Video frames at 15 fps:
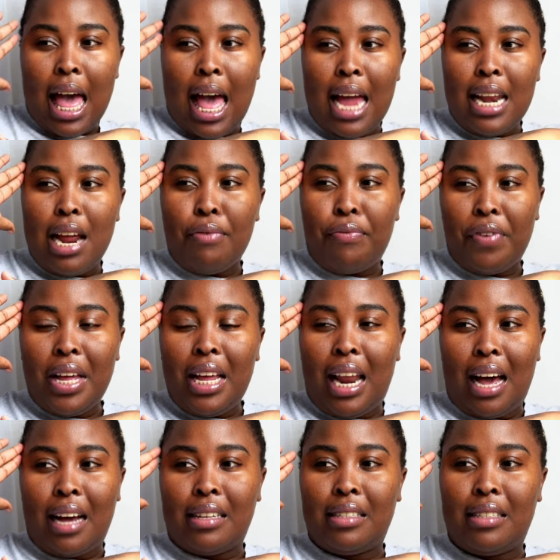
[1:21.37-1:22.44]
and I
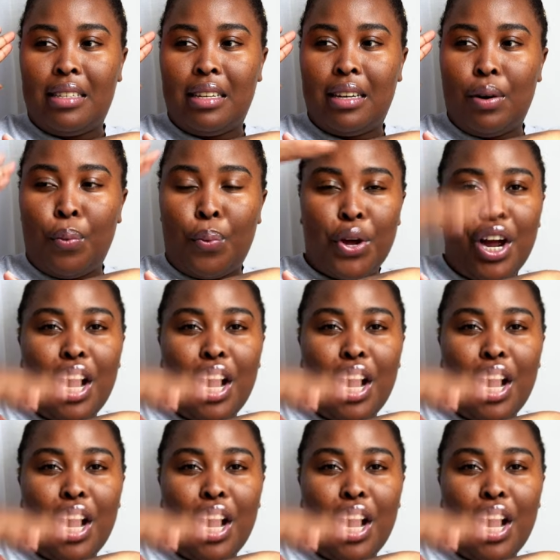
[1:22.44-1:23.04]
realized we're